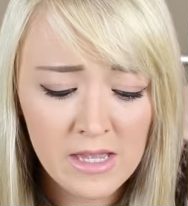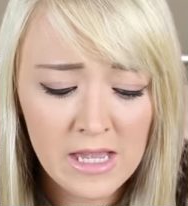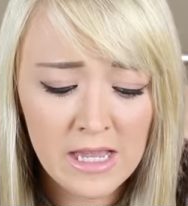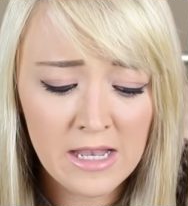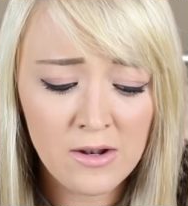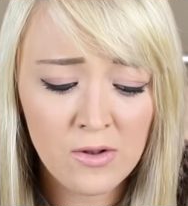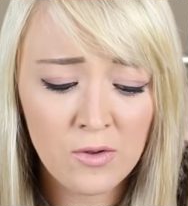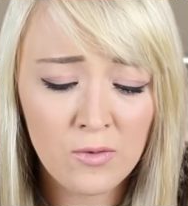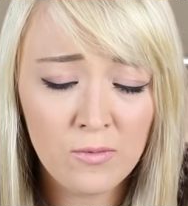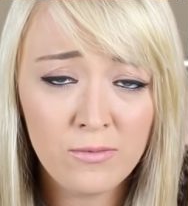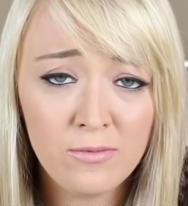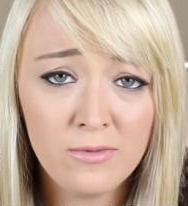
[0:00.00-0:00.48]

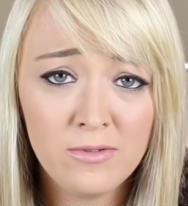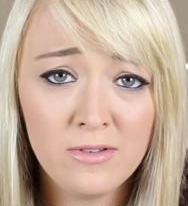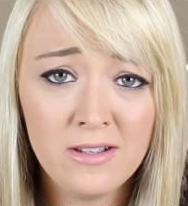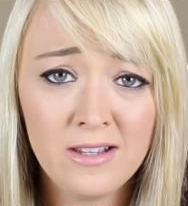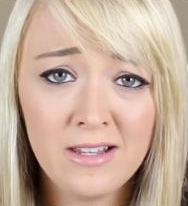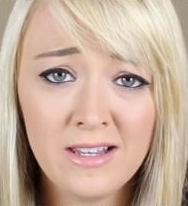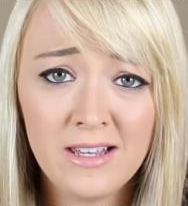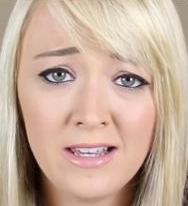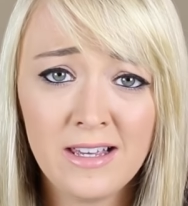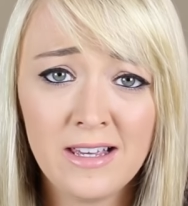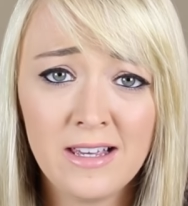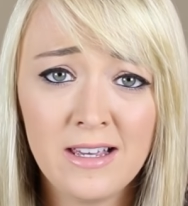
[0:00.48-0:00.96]
And
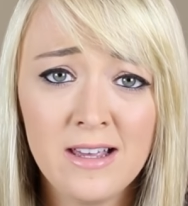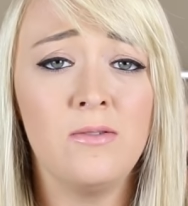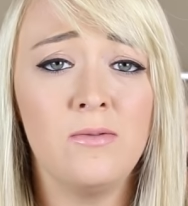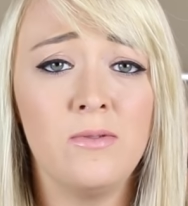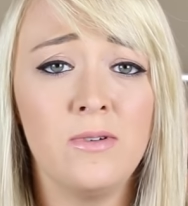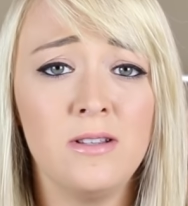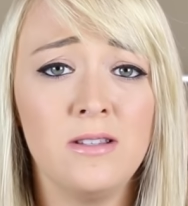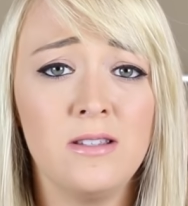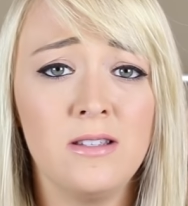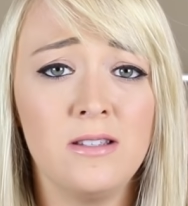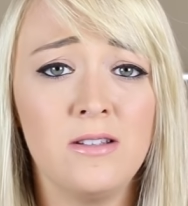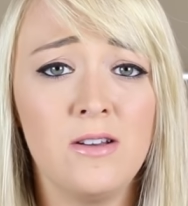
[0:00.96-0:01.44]
hopefully
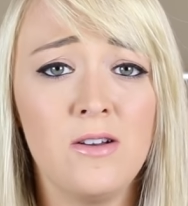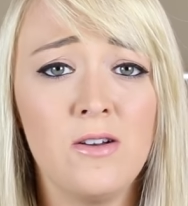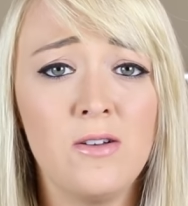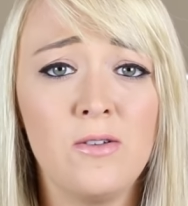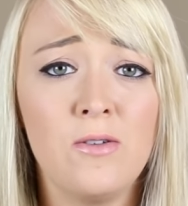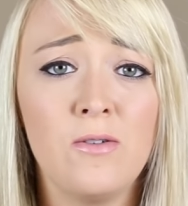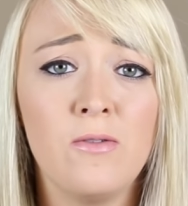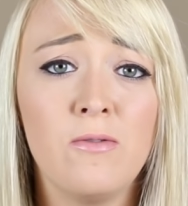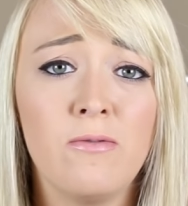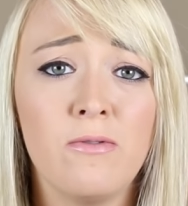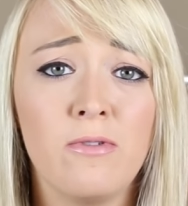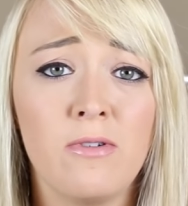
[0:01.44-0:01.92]
once it's
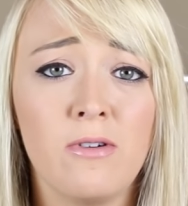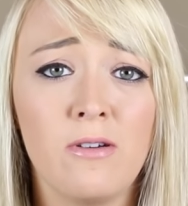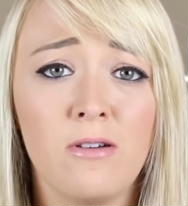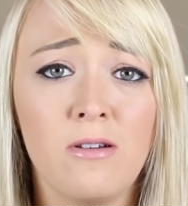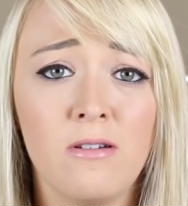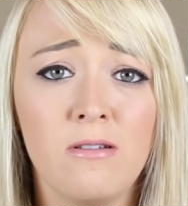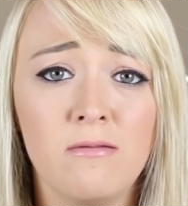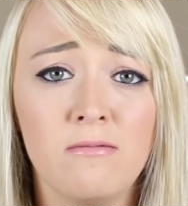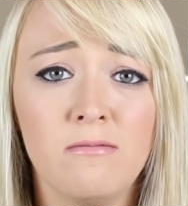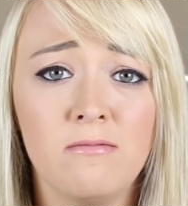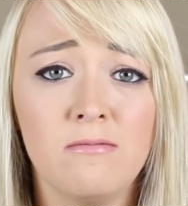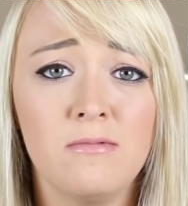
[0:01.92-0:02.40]
all
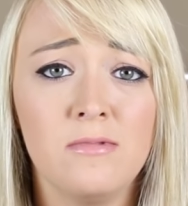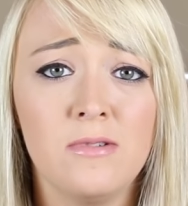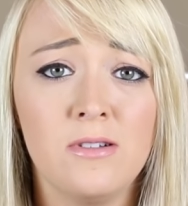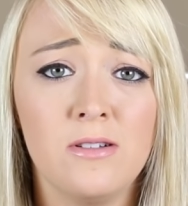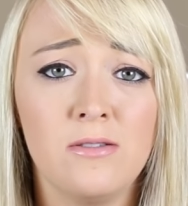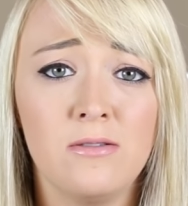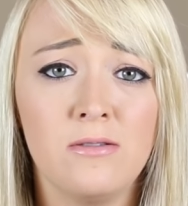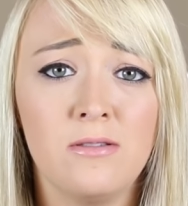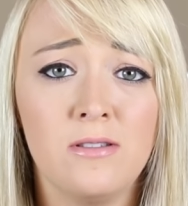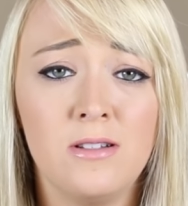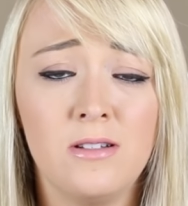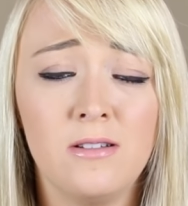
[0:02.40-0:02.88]
over,
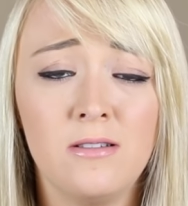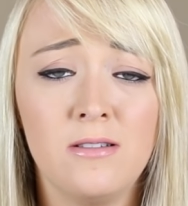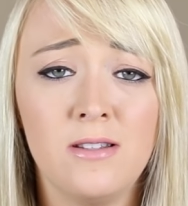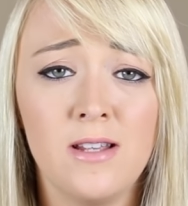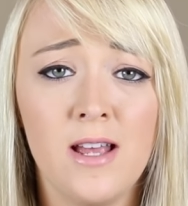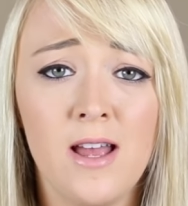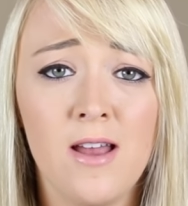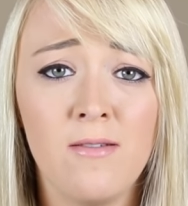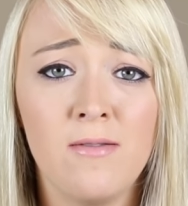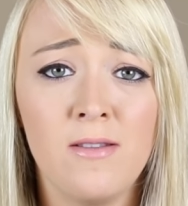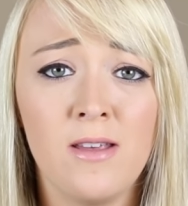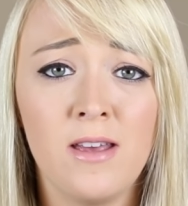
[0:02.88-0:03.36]
I'll still
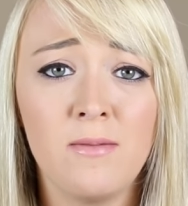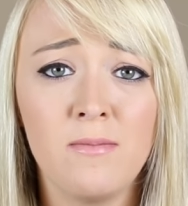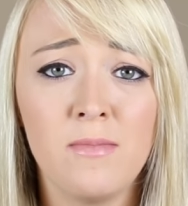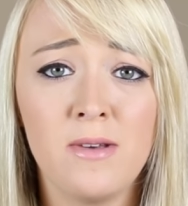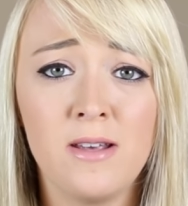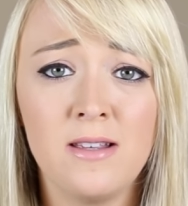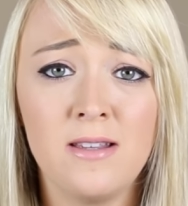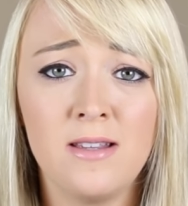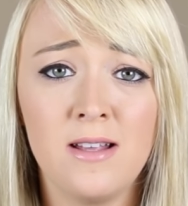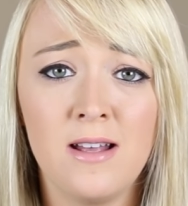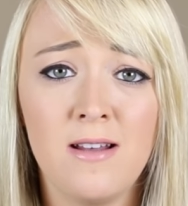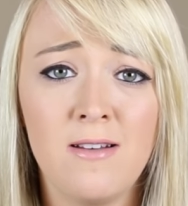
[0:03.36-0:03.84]
sound like
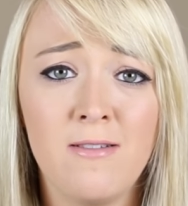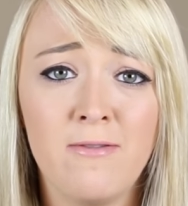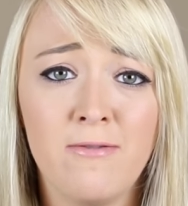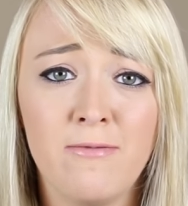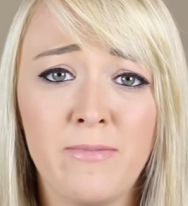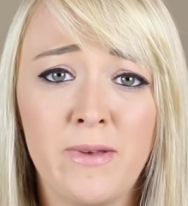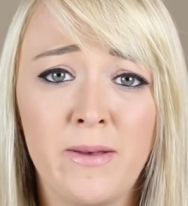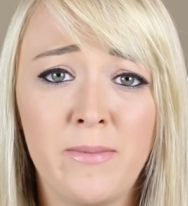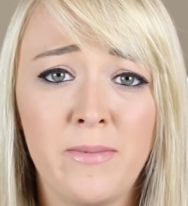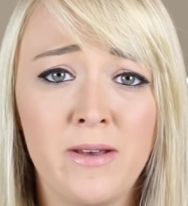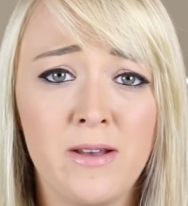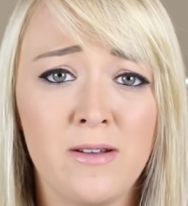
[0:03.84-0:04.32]
myself.
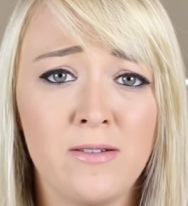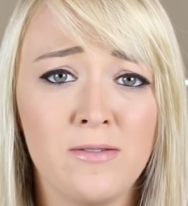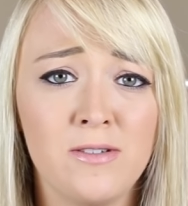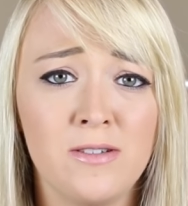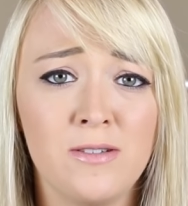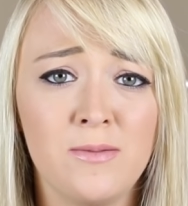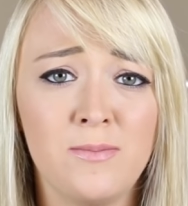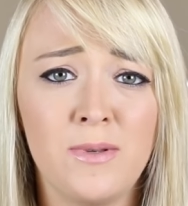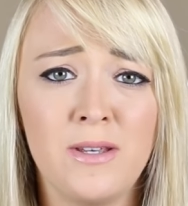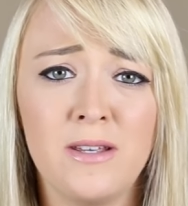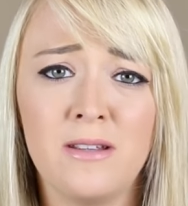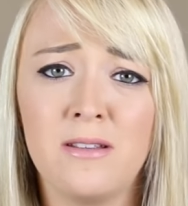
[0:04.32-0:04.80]
Maybe I'll
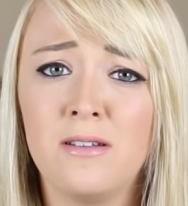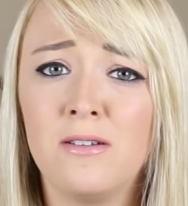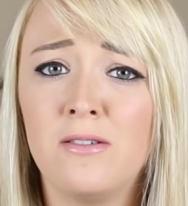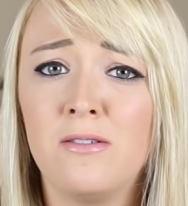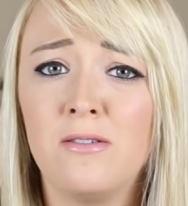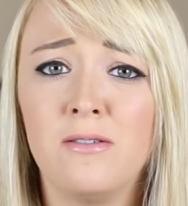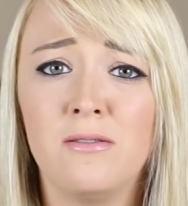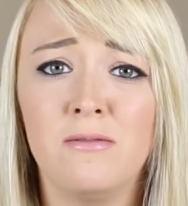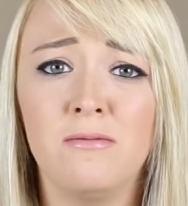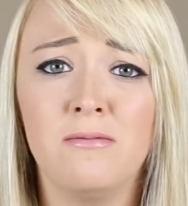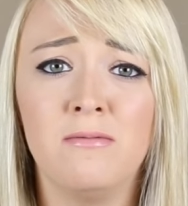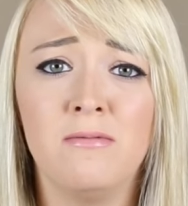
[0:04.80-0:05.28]
just be a
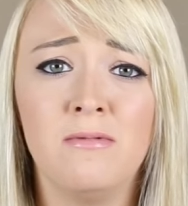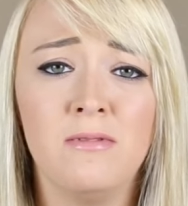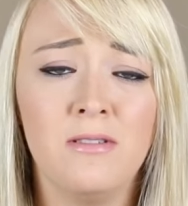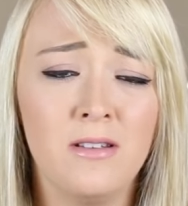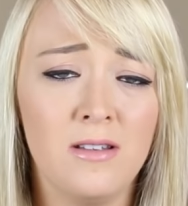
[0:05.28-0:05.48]
little